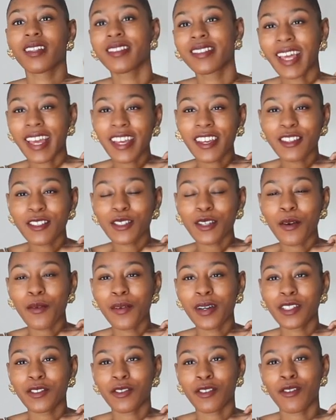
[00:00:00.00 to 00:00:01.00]
Thank you so
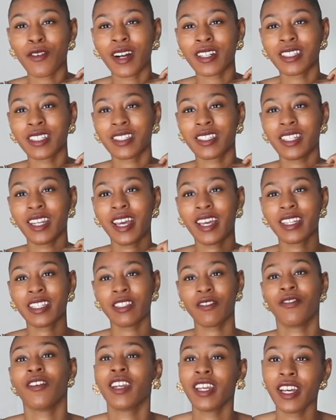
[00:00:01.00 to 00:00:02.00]
much for watching
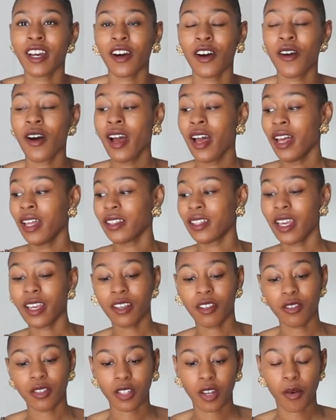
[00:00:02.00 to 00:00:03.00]
today's video.
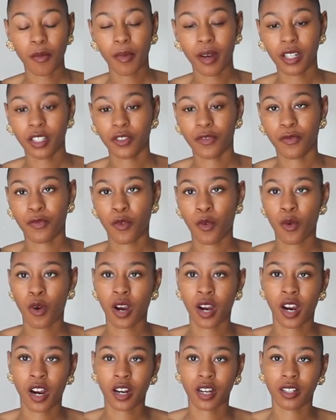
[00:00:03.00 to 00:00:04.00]
Thank you so much
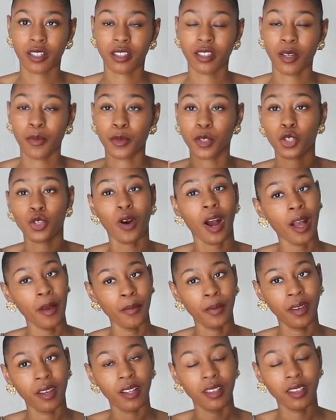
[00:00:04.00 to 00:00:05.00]
for
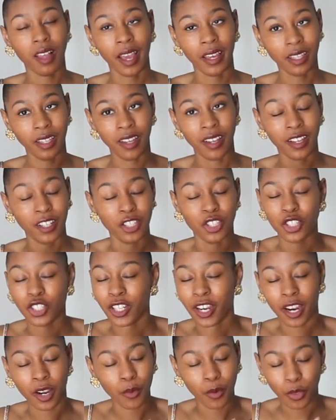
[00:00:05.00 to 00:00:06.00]
subscribing, liking, and
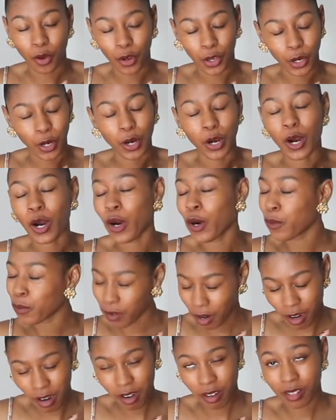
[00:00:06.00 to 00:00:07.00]
sharing with all your
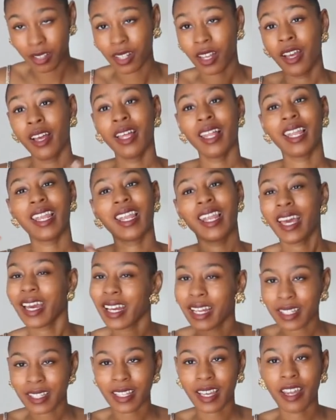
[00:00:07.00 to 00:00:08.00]
homegirls.
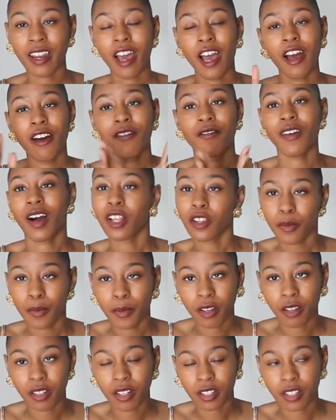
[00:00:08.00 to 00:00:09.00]
Like I said, follow
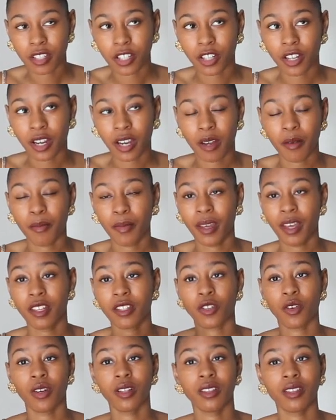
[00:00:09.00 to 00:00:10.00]
me on Instagram
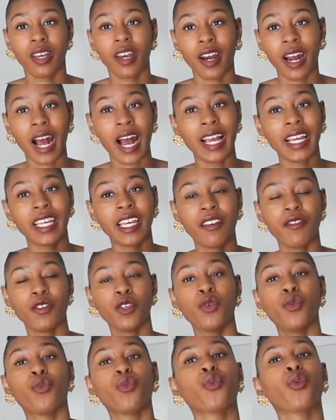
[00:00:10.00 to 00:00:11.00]
because on there I give
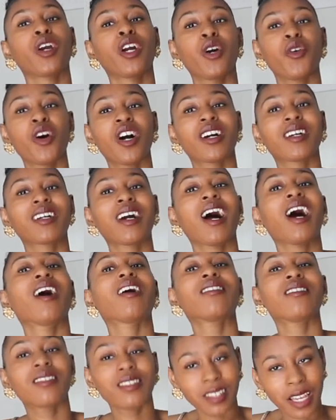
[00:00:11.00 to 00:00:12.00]
you real
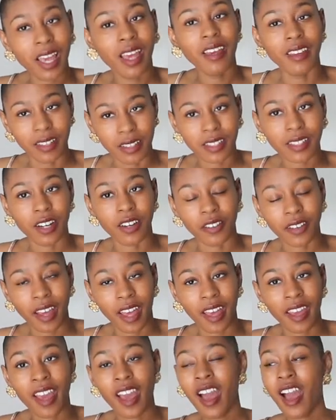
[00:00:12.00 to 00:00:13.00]
content,
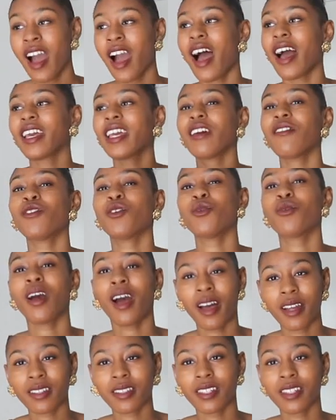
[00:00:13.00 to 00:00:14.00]
okay? I give you
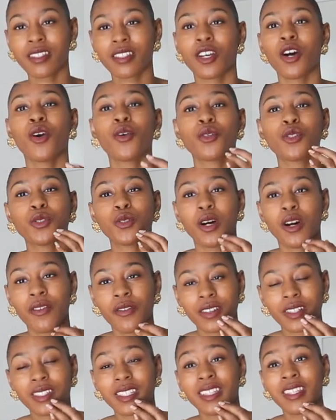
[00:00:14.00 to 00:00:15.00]
content to hold you
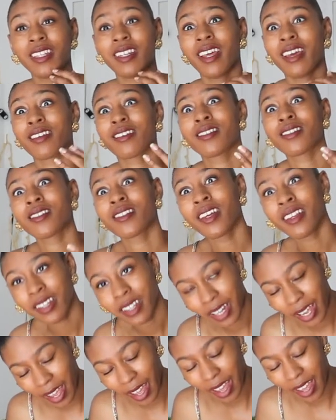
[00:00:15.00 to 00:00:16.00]
over to the next
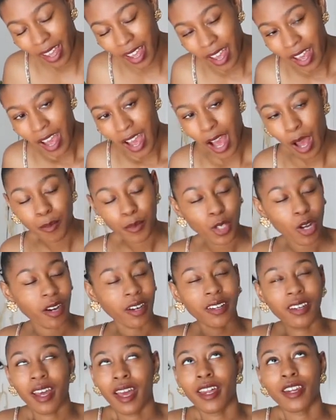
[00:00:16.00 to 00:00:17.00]
Sunday. I'm
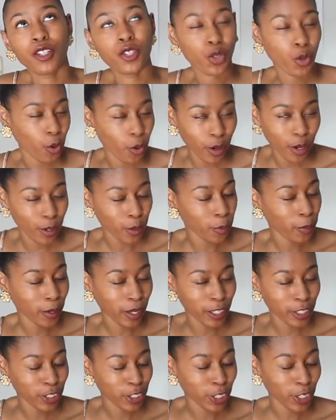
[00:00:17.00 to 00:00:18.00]
talking editorial
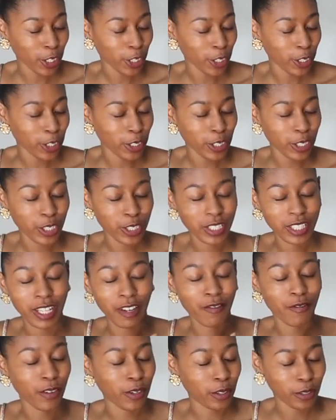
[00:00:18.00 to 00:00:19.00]
pictures
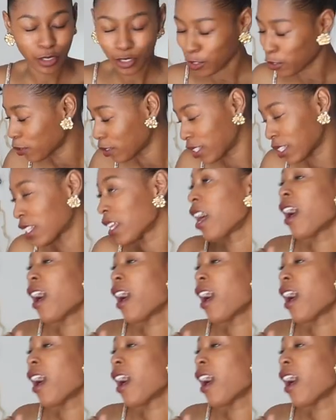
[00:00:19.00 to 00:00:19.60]
and photo shoots.